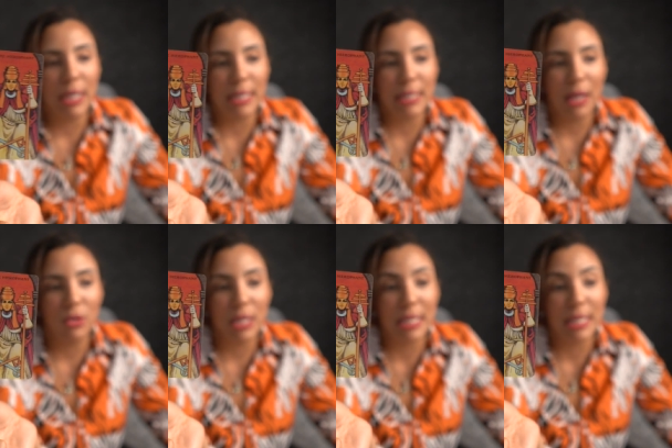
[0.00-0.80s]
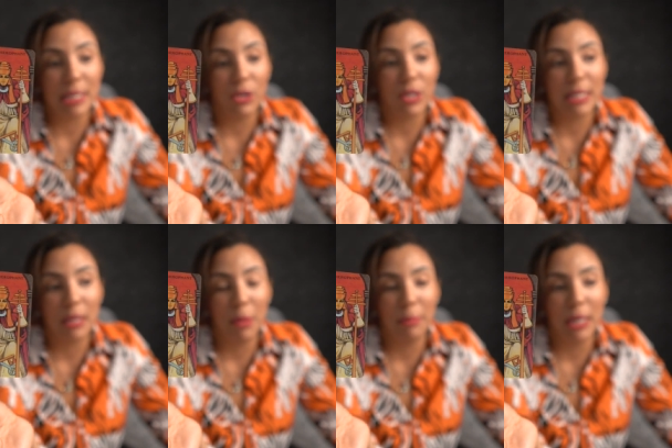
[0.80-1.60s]
entails is a serious
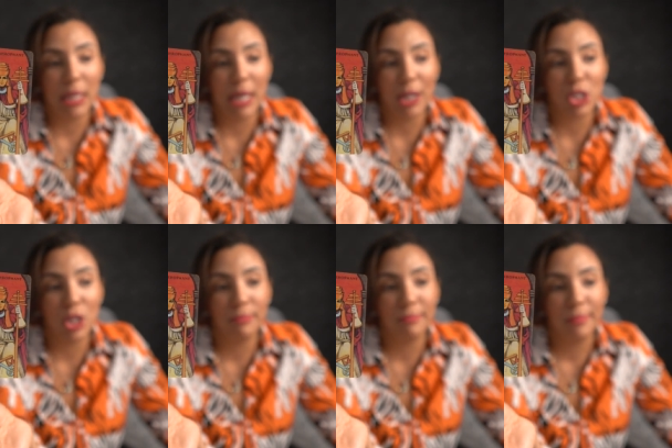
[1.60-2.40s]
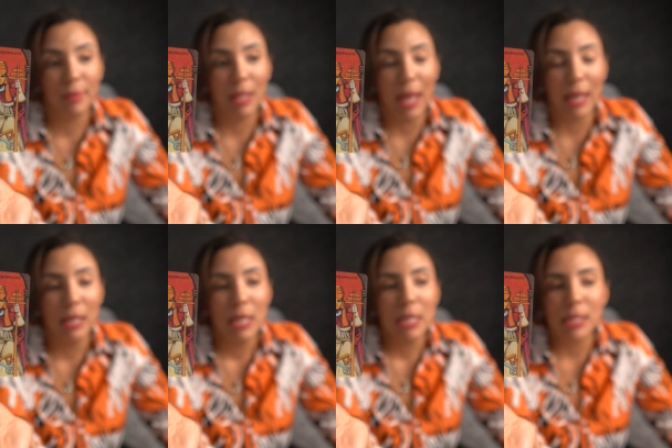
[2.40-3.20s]
commitment and connection.
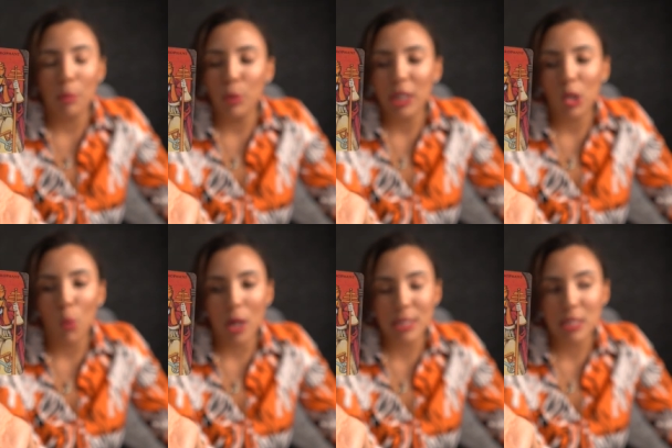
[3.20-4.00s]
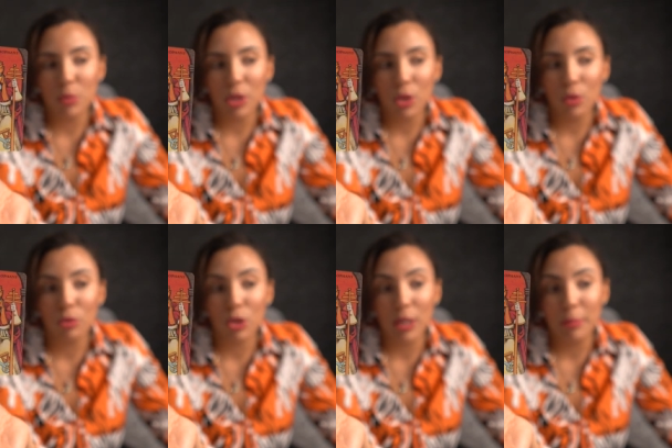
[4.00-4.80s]
Okay. Someone here wants this with you.
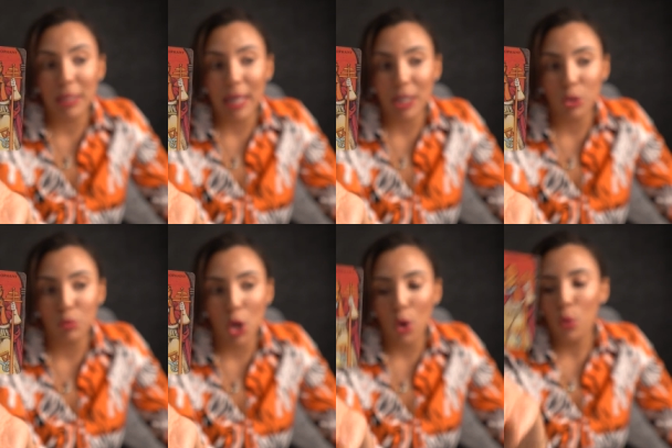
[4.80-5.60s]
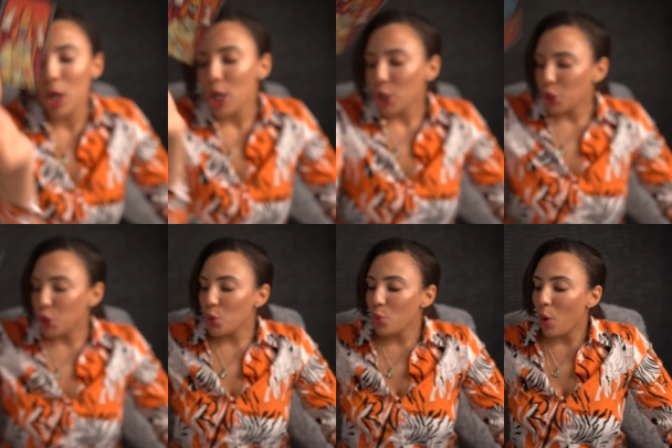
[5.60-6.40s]
They're going to be letting you know.
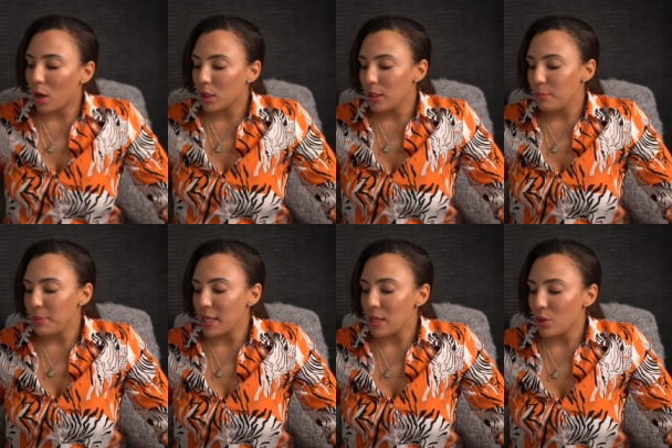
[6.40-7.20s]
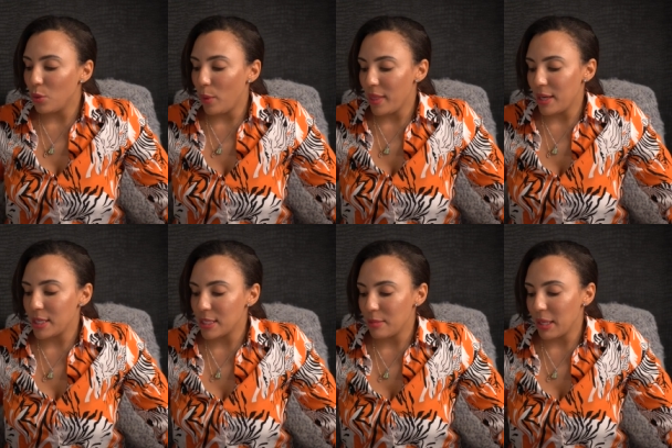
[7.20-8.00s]
You are going to be the one that
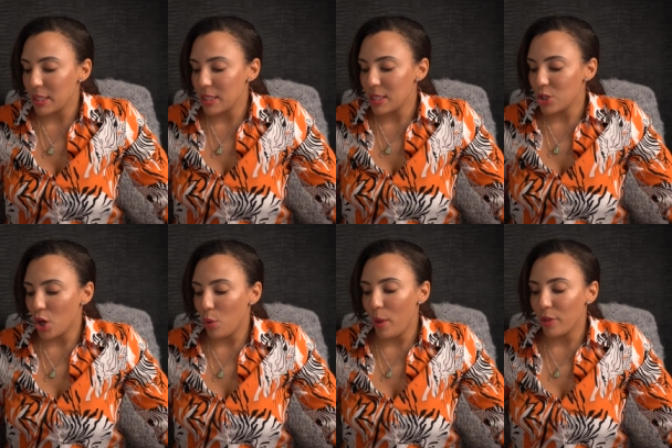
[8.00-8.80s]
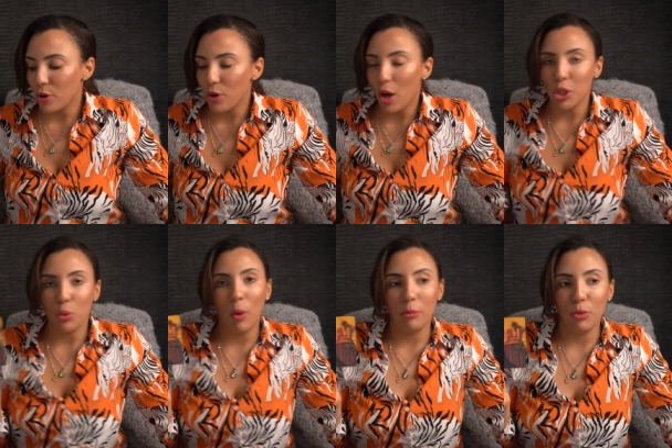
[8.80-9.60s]
needs to make a decision on whether or not
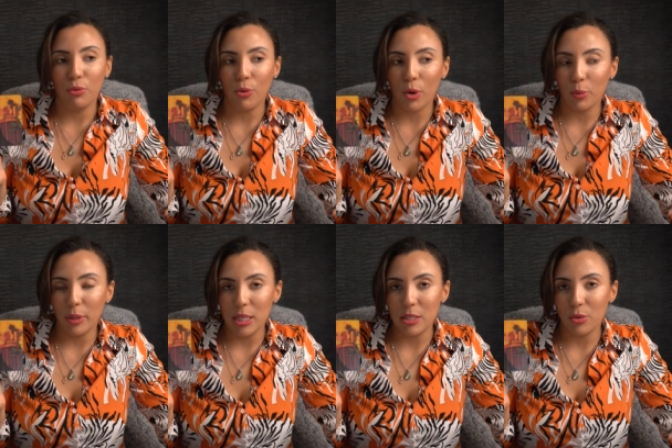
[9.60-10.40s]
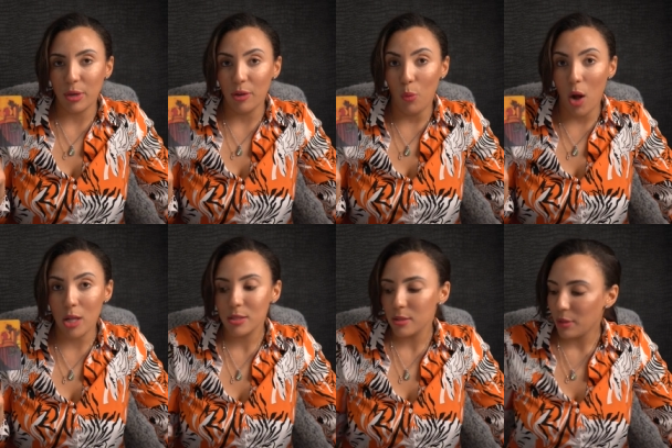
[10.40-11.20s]
you want to move forward with this Three of
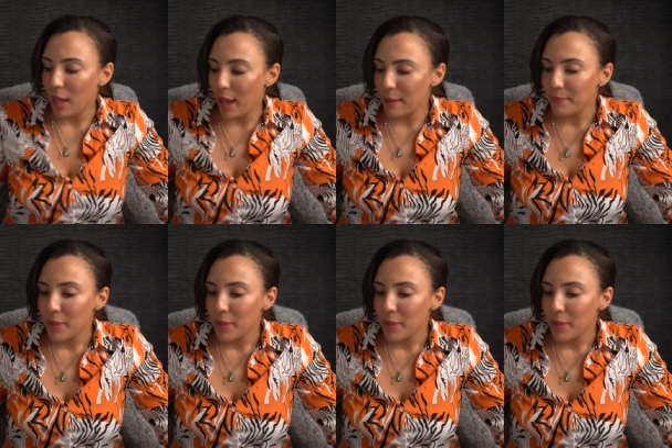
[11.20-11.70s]
Wands. Okay.